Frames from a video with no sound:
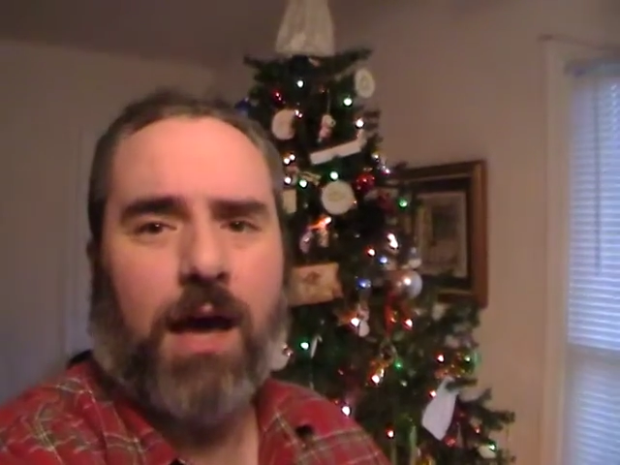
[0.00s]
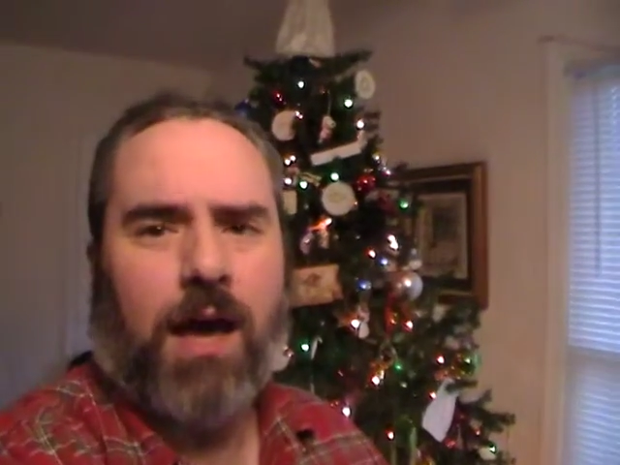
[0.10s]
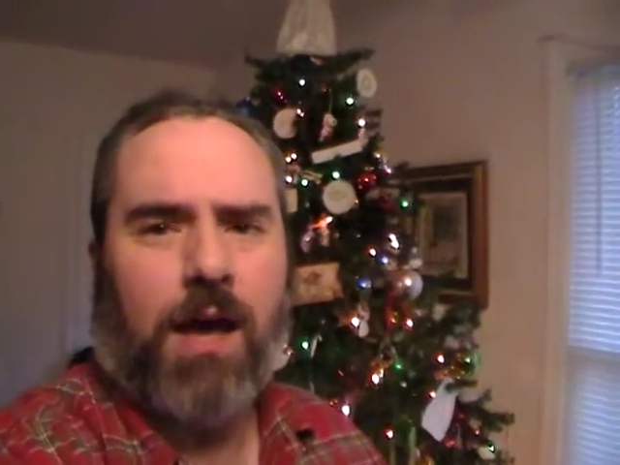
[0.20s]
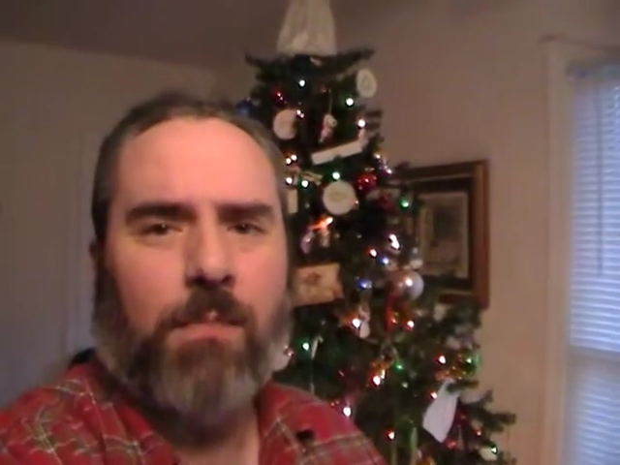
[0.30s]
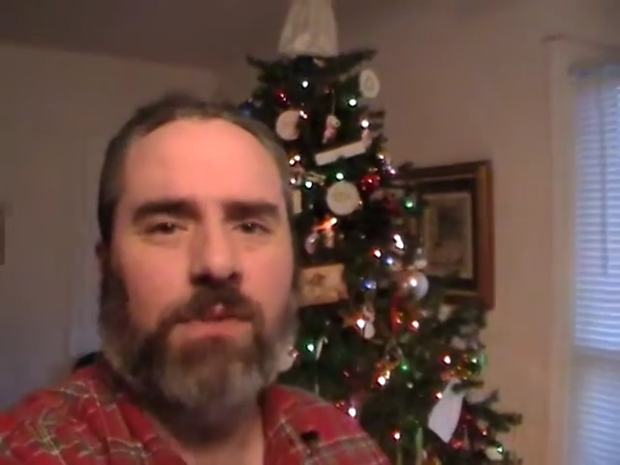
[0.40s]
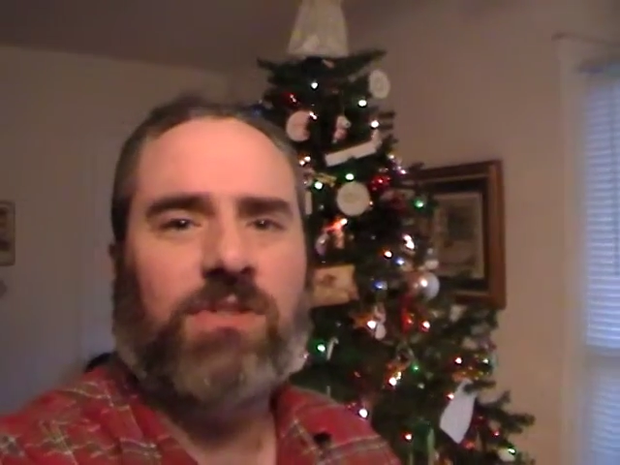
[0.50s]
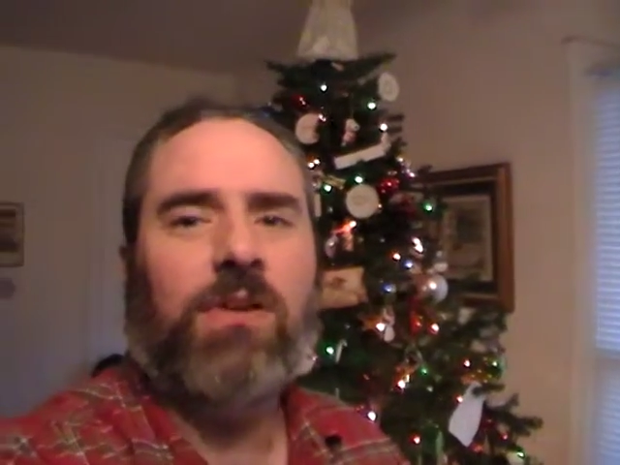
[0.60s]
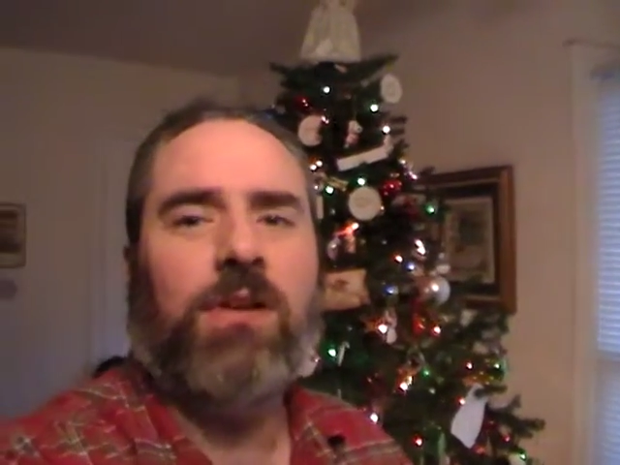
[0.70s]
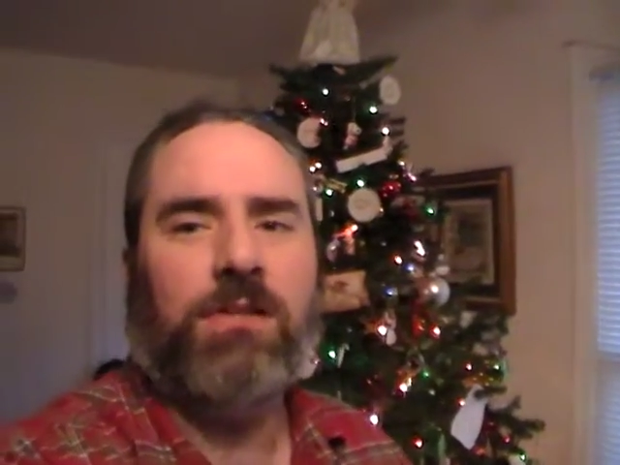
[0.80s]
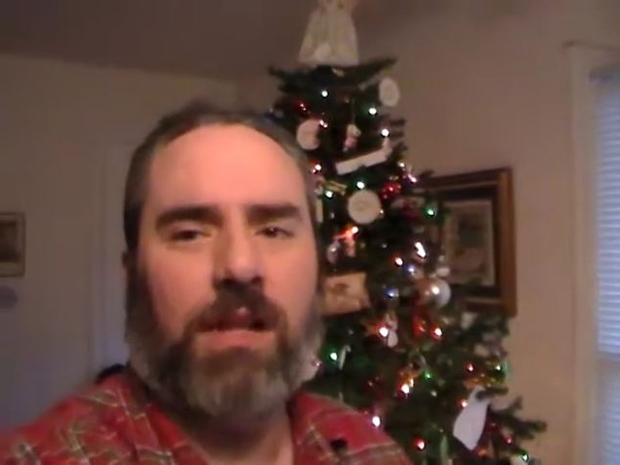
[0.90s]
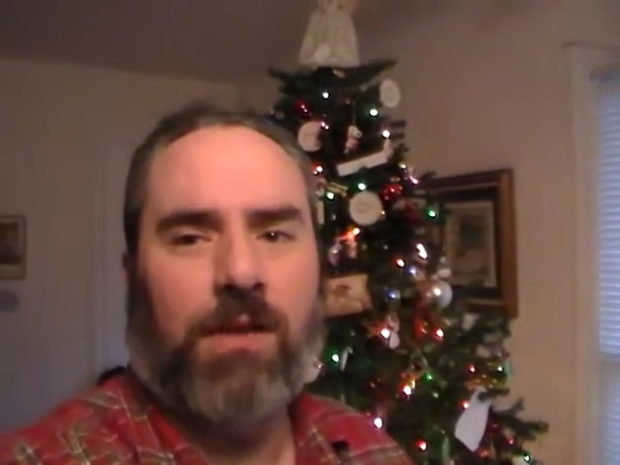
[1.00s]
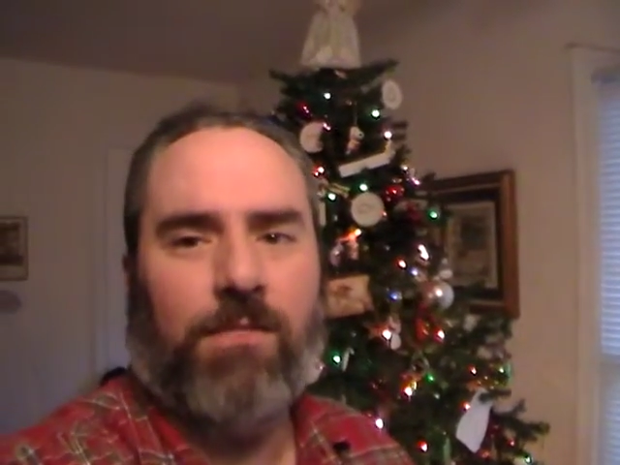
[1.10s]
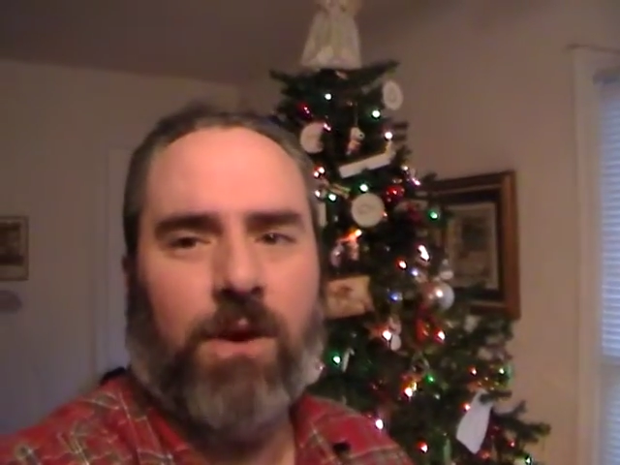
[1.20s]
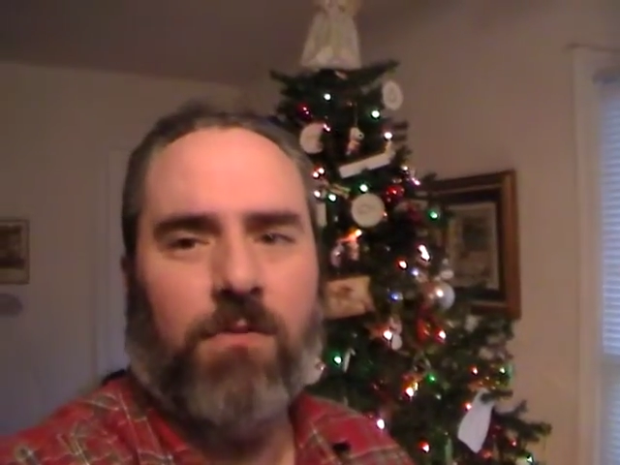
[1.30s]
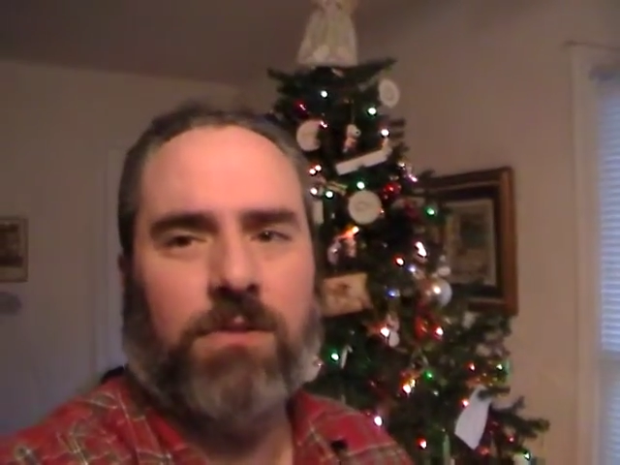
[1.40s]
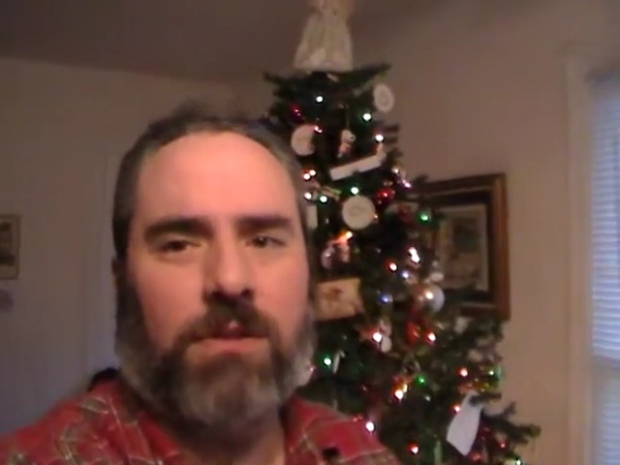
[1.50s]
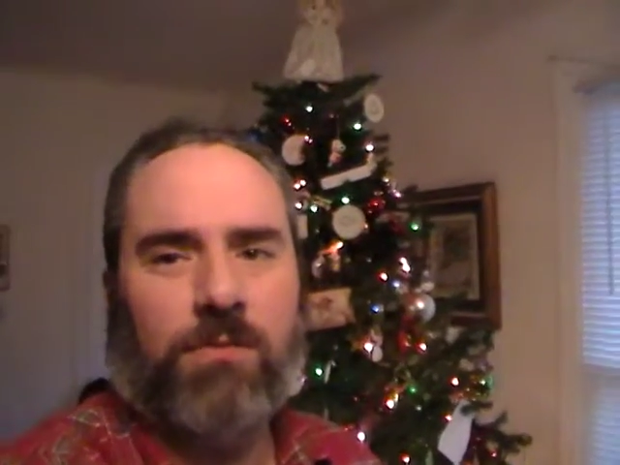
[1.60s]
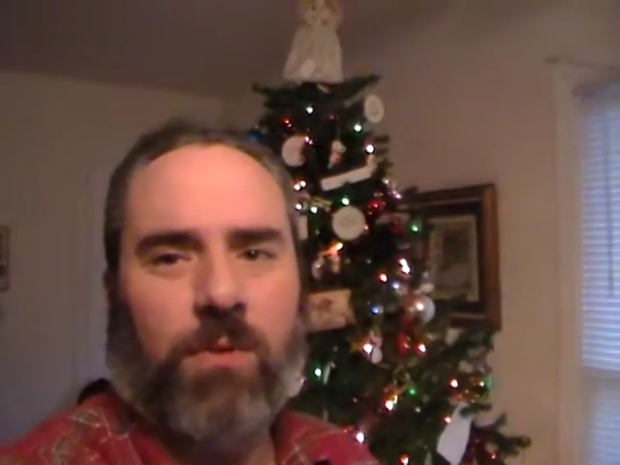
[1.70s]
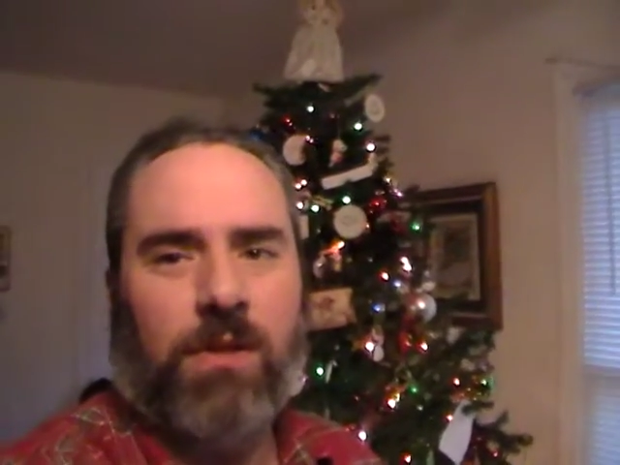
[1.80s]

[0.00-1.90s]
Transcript: But seriously, folks, just